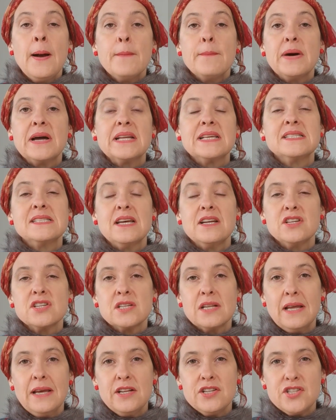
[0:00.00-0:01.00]
But
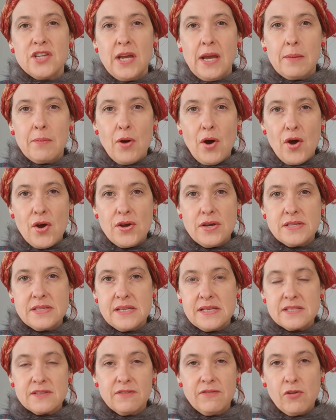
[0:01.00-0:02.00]
essentially, GMOs
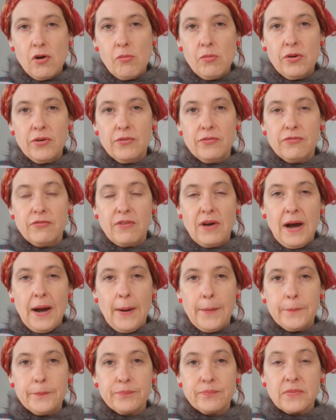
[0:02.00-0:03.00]
is a form of
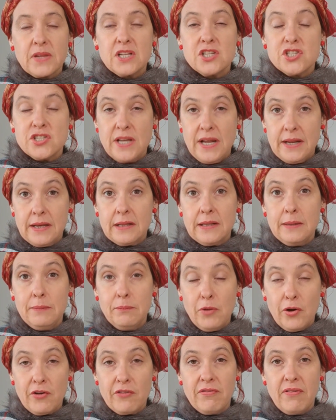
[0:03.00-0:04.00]
genetically
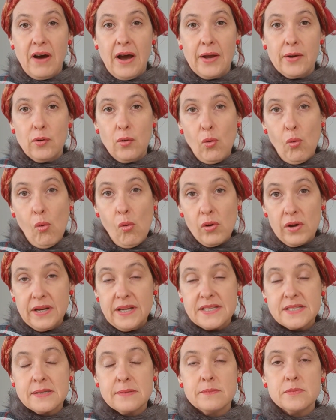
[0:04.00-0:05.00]
modified
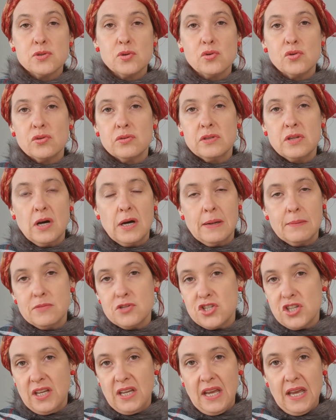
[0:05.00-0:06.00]
organisms, or
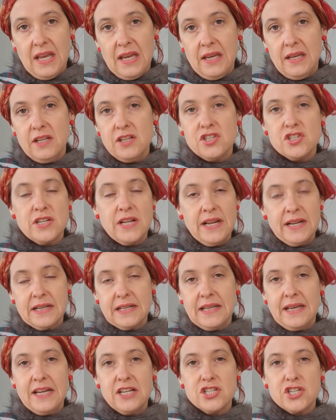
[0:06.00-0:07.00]
GE,
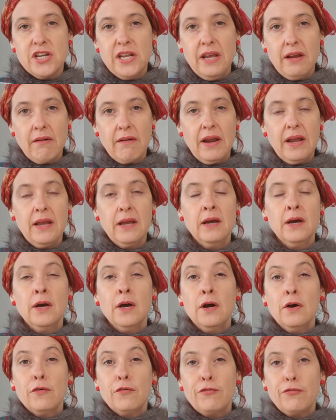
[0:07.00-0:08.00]
genetically engineering.
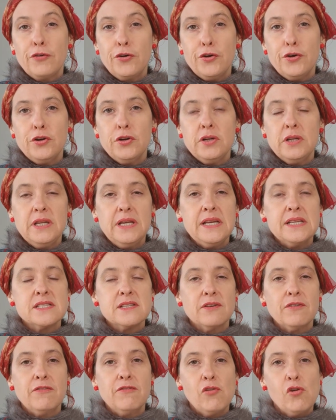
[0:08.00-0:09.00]
Food is
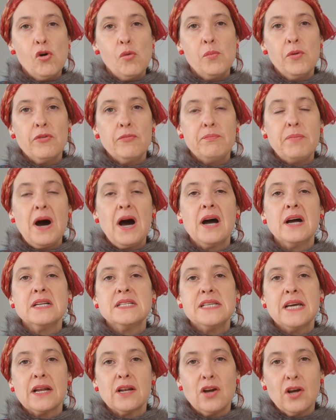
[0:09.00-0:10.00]
a form of
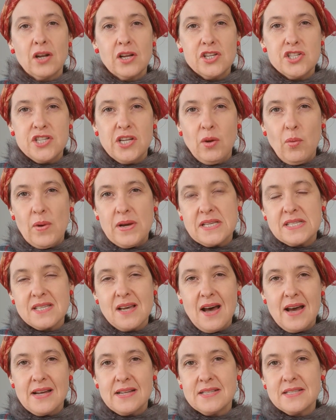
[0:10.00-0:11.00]
biotechnology where
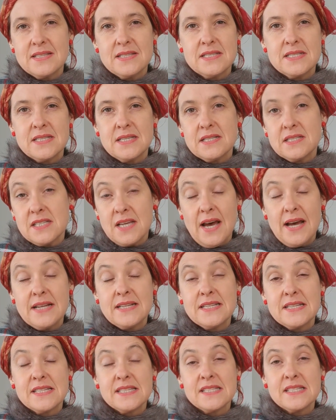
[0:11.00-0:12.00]

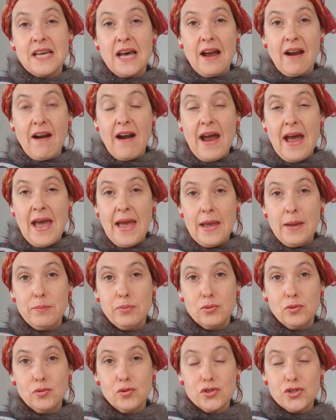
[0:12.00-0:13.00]
scientists are
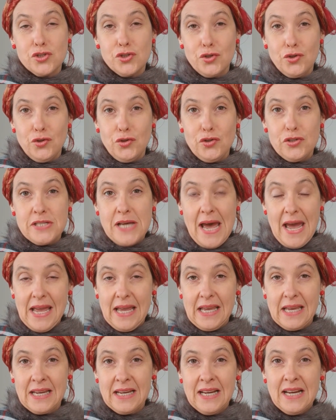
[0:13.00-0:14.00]
able to
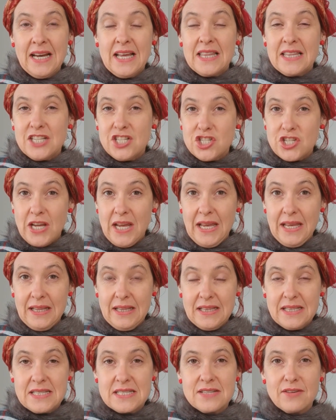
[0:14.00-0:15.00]
take the
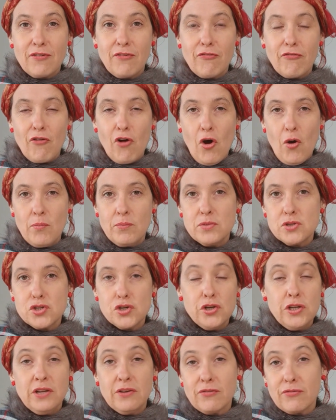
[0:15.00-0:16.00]
genes from
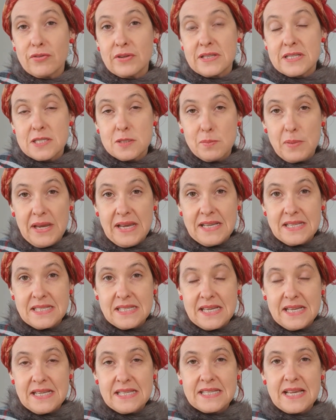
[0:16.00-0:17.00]
two different
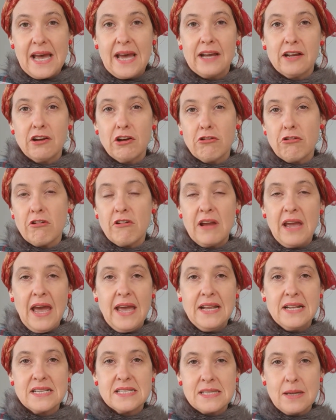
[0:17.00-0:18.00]
species and
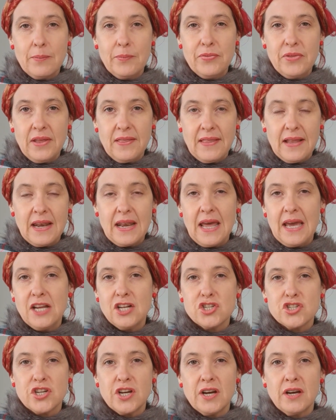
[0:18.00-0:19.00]
create something that
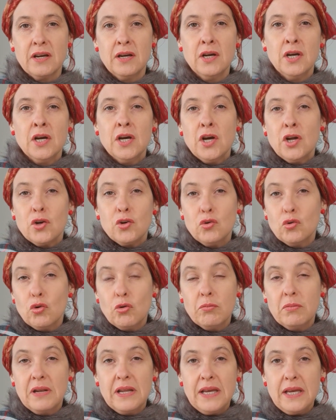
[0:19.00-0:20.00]
nature
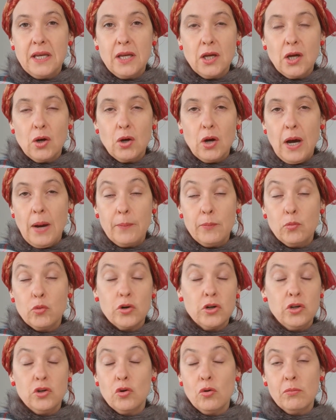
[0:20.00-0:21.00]
normally
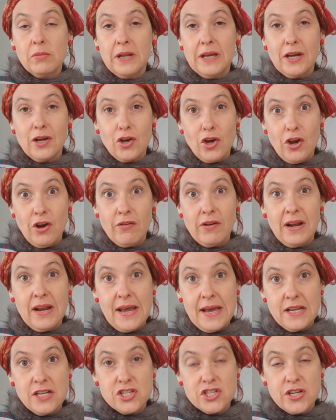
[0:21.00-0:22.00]
wouldn't normally occur in
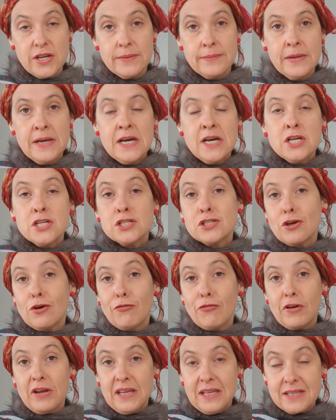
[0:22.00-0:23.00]
nature. So
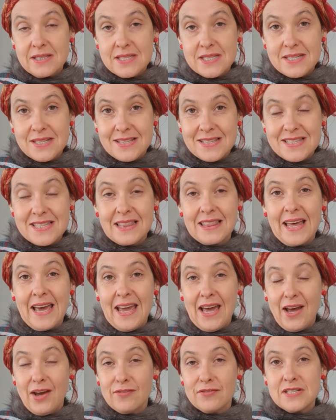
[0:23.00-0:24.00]
for instance, they
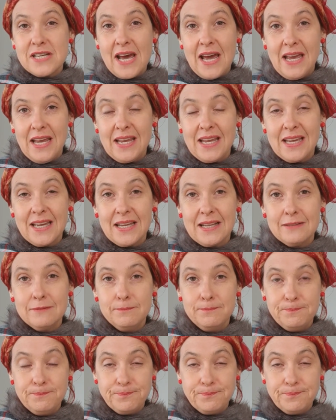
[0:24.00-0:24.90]
have taken